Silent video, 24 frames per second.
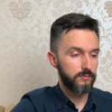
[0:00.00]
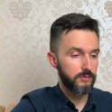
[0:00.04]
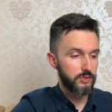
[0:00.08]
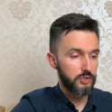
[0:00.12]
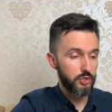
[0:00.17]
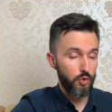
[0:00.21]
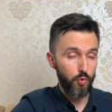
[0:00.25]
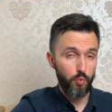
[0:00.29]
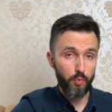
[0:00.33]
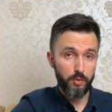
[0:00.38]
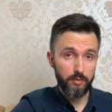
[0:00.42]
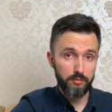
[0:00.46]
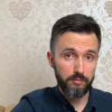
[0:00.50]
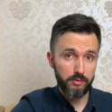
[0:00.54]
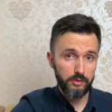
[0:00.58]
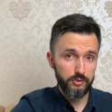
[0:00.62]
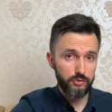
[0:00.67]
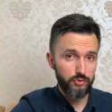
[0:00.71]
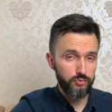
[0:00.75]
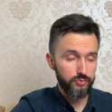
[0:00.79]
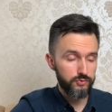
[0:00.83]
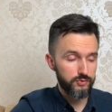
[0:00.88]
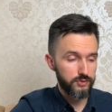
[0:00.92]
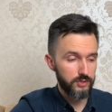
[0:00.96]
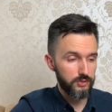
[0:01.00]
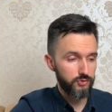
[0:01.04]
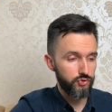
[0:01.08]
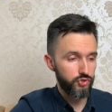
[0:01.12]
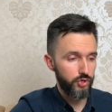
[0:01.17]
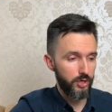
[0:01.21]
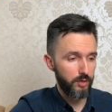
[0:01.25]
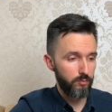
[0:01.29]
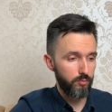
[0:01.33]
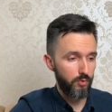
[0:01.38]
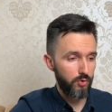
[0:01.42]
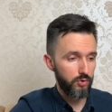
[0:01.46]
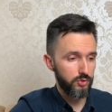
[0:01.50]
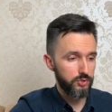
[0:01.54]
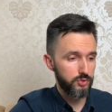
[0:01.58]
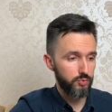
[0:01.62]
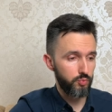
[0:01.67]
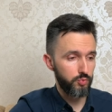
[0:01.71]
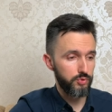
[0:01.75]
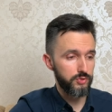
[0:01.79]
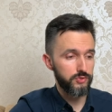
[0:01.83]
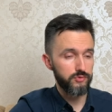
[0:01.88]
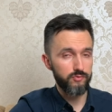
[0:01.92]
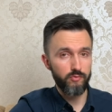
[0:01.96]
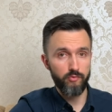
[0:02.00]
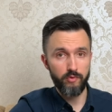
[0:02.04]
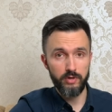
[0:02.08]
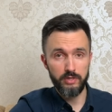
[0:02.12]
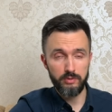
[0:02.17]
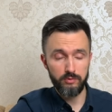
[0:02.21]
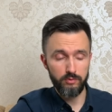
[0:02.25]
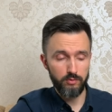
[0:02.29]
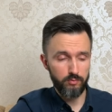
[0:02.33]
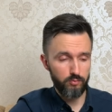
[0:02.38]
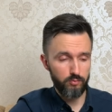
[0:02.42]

So we will use the checkbox with random